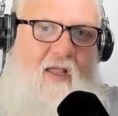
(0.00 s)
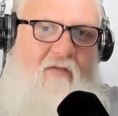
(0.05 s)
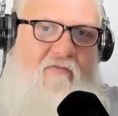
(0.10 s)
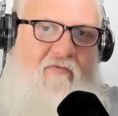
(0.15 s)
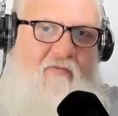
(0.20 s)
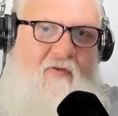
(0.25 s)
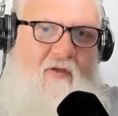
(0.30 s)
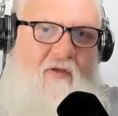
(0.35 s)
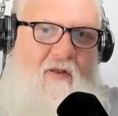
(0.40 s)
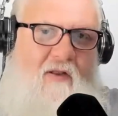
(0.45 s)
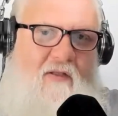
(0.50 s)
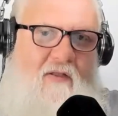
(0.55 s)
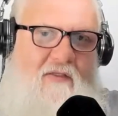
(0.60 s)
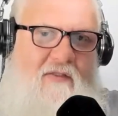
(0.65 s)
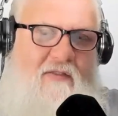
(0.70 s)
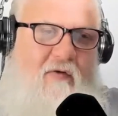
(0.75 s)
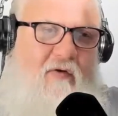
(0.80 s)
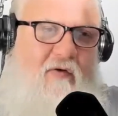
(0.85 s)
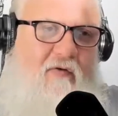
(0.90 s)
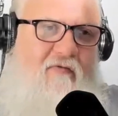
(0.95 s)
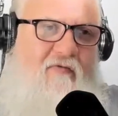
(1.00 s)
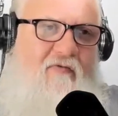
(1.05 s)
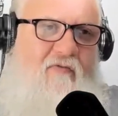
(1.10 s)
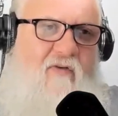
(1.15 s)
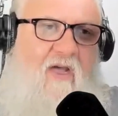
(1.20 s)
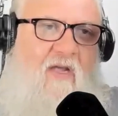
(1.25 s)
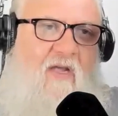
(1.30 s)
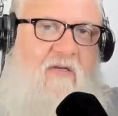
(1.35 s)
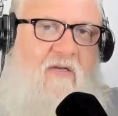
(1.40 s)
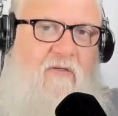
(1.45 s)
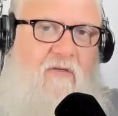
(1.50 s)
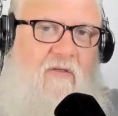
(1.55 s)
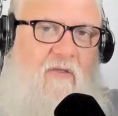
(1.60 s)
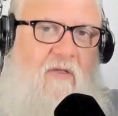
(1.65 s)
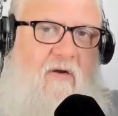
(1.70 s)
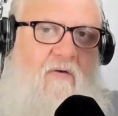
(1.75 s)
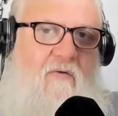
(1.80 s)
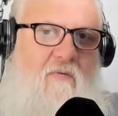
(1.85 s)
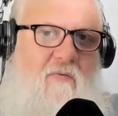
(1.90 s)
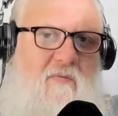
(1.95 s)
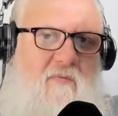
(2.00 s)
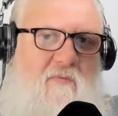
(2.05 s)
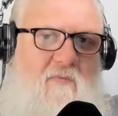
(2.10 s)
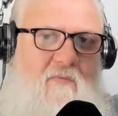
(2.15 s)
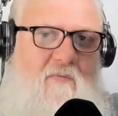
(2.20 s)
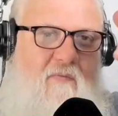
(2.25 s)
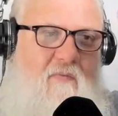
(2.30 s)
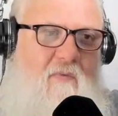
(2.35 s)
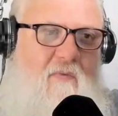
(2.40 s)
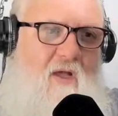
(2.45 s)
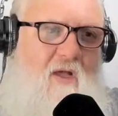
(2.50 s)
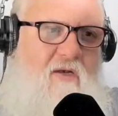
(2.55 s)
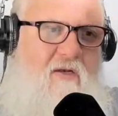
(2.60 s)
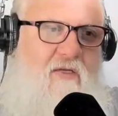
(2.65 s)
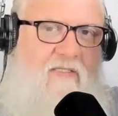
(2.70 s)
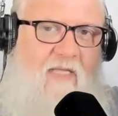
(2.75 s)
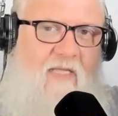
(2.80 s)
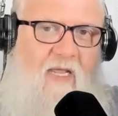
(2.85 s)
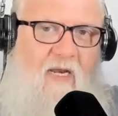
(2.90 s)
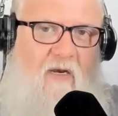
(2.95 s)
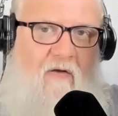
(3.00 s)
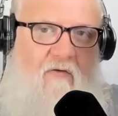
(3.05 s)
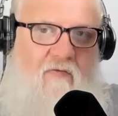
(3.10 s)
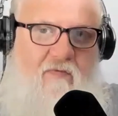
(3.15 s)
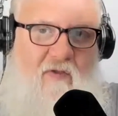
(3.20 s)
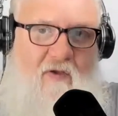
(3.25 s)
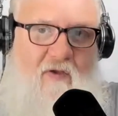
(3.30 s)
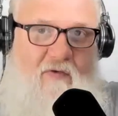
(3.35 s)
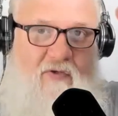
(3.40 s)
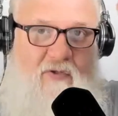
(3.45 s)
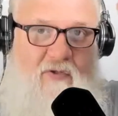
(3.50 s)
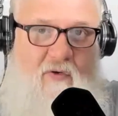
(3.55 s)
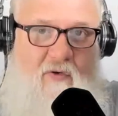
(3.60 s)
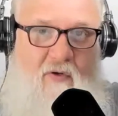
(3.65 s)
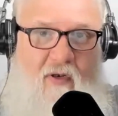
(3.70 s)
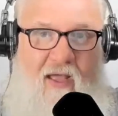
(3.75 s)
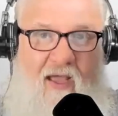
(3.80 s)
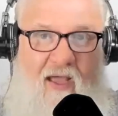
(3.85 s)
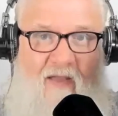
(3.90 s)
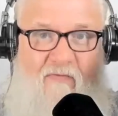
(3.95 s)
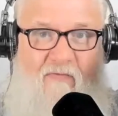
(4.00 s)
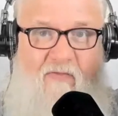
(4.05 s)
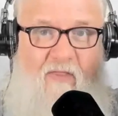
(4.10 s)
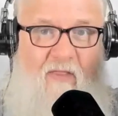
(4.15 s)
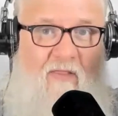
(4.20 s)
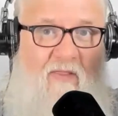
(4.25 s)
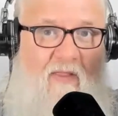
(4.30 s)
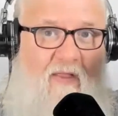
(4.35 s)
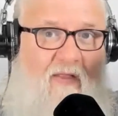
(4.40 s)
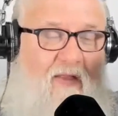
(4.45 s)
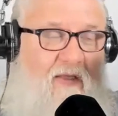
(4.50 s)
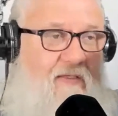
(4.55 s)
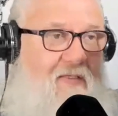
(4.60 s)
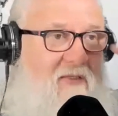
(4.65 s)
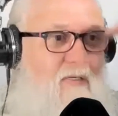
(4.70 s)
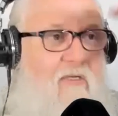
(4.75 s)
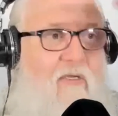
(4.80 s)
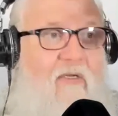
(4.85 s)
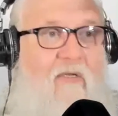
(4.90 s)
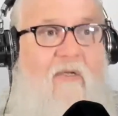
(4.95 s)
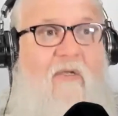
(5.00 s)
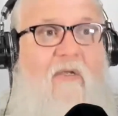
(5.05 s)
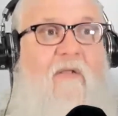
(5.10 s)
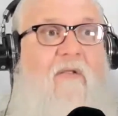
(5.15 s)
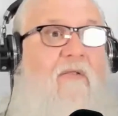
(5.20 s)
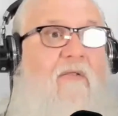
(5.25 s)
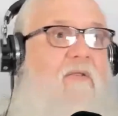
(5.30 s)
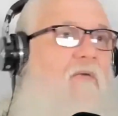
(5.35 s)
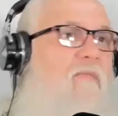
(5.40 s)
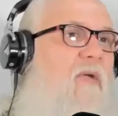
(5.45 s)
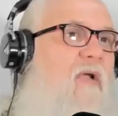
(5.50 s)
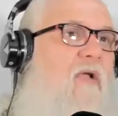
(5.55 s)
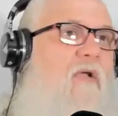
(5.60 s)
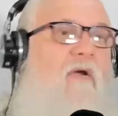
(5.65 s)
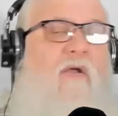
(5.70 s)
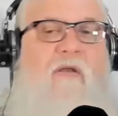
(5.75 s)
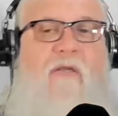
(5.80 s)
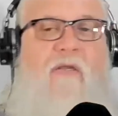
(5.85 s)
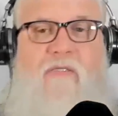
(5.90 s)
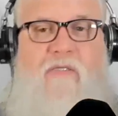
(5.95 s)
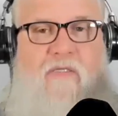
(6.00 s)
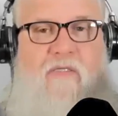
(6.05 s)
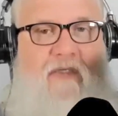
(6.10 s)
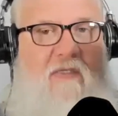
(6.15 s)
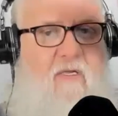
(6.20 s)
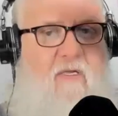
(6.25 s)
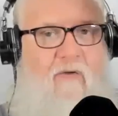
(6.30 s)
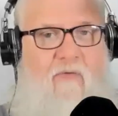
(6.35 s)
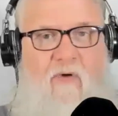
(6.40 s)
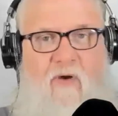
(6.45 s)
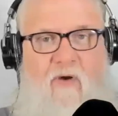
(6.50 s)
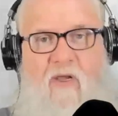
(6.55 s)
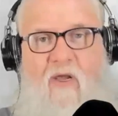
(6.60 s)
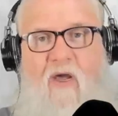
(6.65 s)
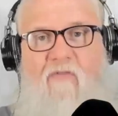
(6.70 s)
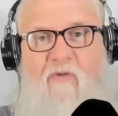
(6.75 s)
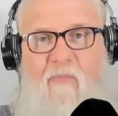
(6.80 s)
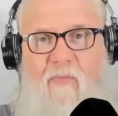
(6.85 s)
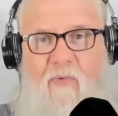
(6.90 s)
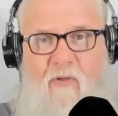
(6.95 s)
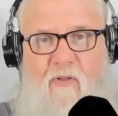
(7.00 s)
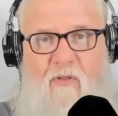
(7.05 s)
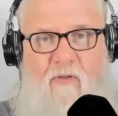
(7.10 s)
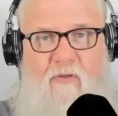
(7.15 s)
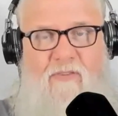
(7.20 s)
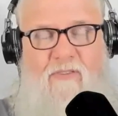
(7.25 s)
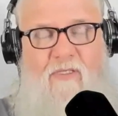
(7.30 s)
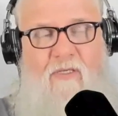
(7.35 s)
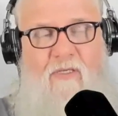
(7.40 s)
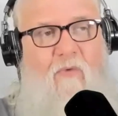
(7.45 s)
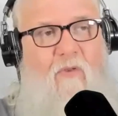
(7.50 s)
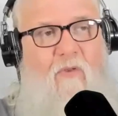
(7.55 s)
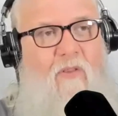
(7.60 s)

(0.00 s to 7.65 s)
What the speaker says: life, and it's so confined to their understanding of their short life, and they think this is, oh my goodness, it's unrecoverable. And I said,